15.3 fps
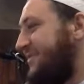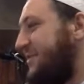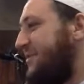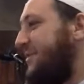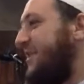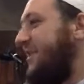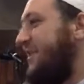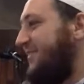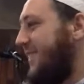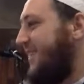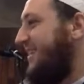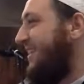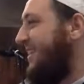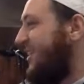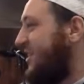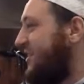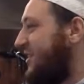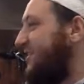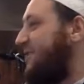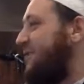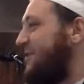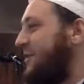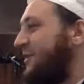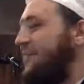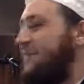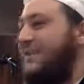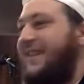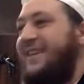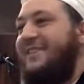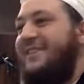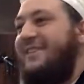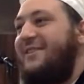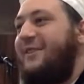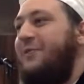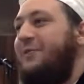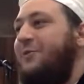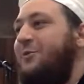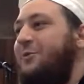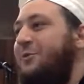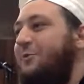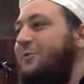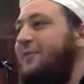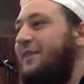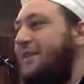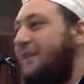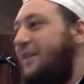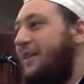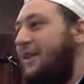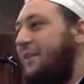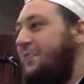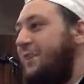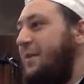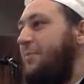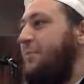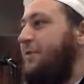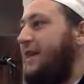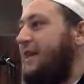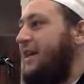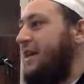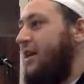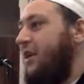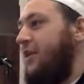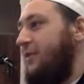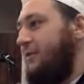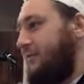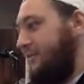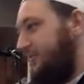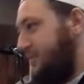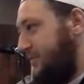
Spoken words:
We're talking about the general circumstances of two people that get along.